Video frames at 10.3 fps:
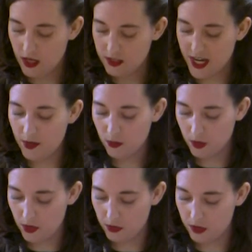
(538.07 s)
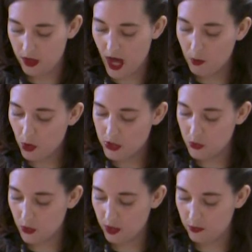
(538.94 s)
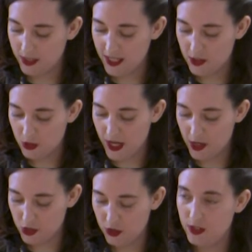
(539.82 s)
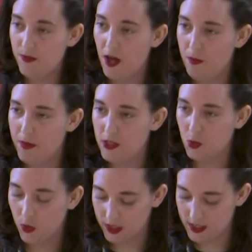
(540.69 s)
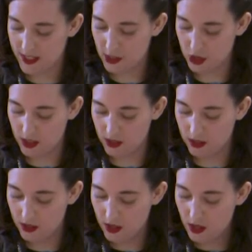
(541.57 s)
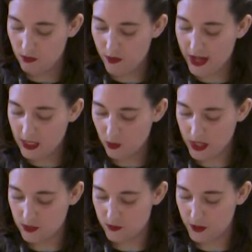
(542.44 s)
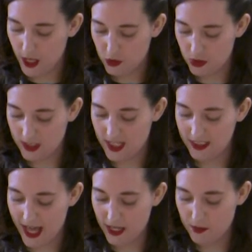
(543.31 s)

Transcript: Down the road, I want to work for an international development organization, finding ways for countries in Latin